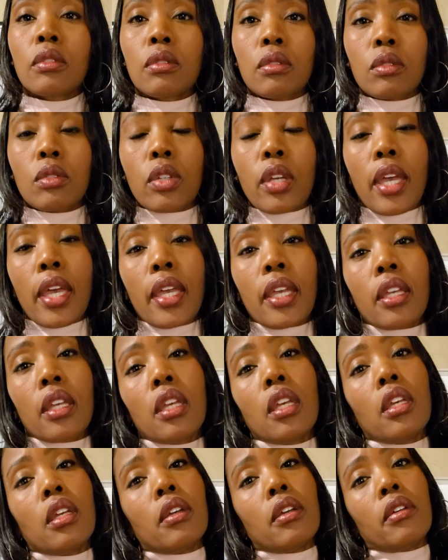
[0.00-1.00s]
Okay?
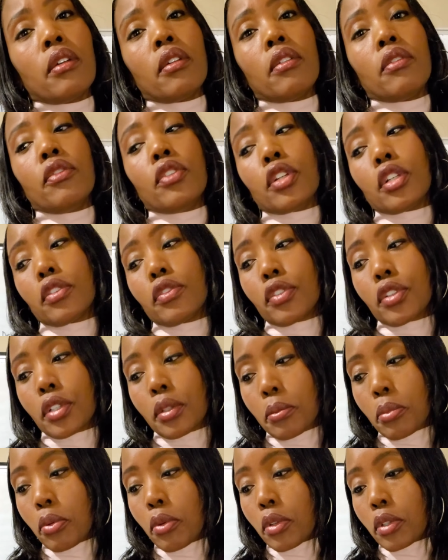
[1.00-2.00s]
Very, very
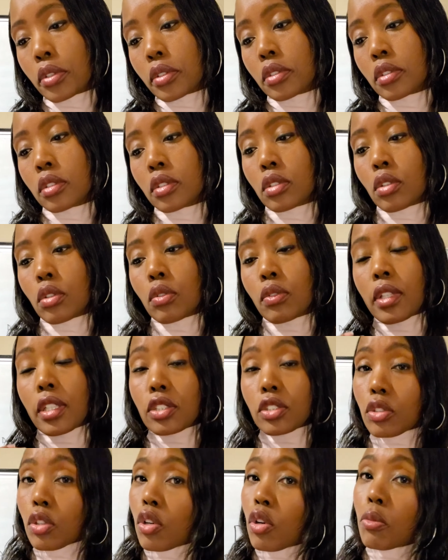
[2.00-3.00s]
important. So that's
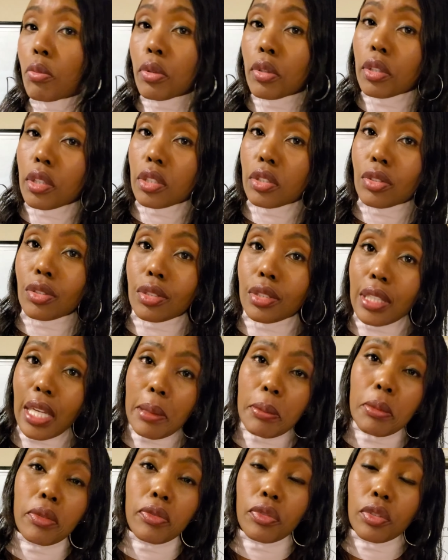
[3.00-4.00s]
your homework. That's your
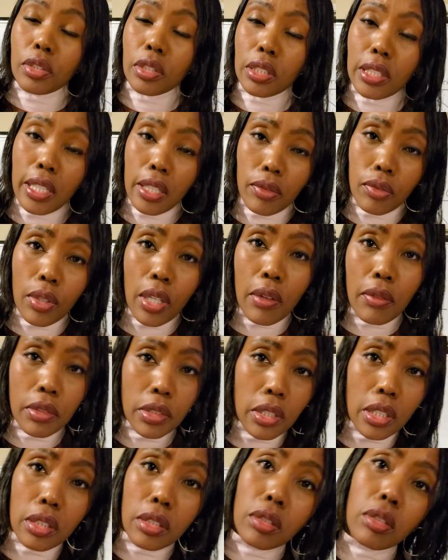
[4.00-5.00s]
assignment for today. If you haven't
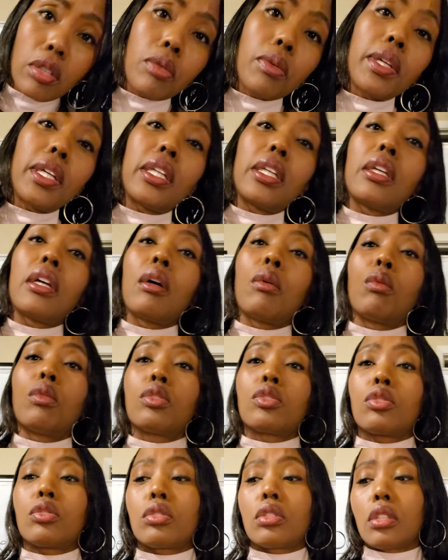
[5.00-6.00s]
done it already, I
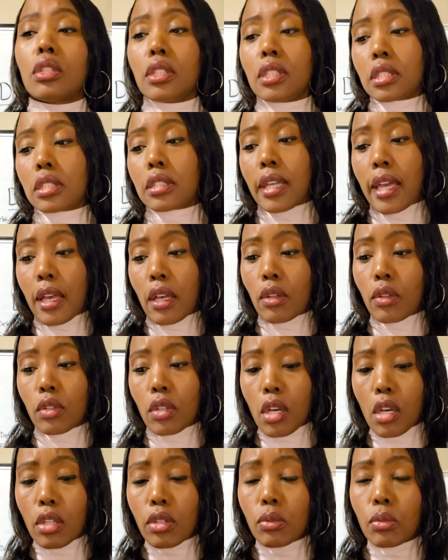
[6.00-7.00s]
want you to list out
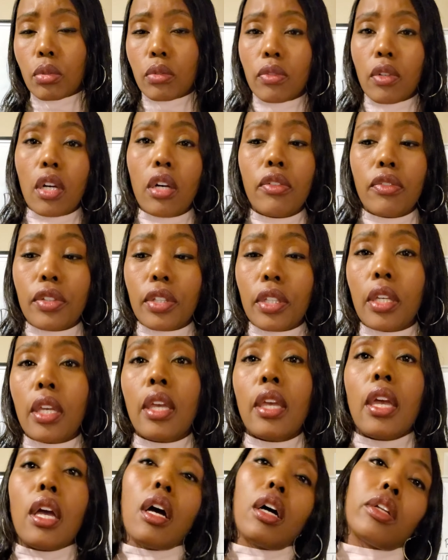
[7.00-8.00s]
all the revolving
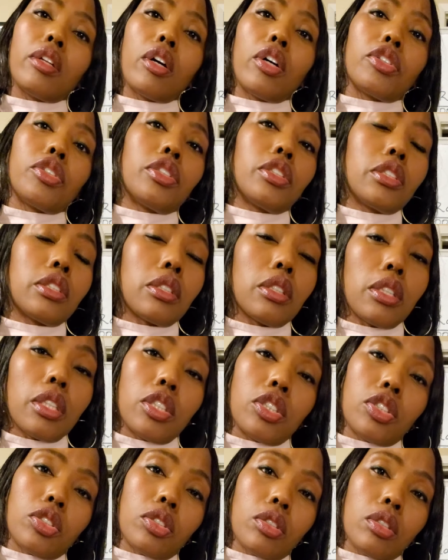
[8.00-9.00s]
and all your
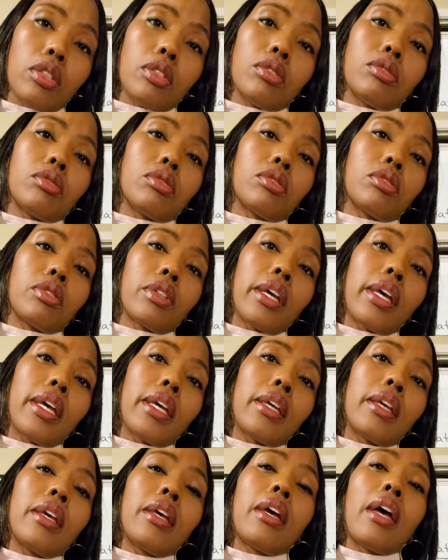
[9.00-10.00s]
installation loans.
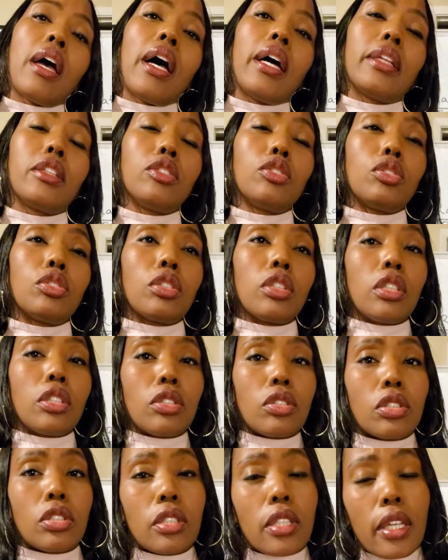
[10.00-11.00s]
Okay? I need you to
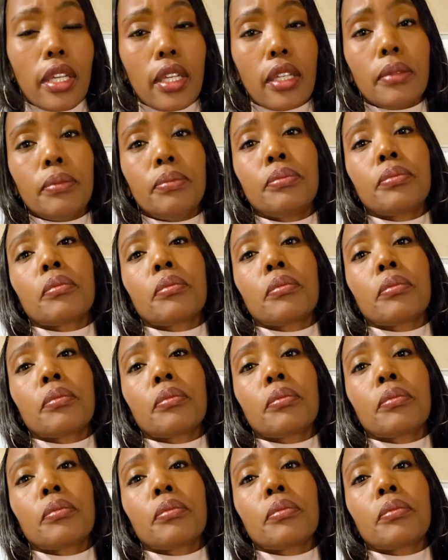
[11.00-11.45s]
understand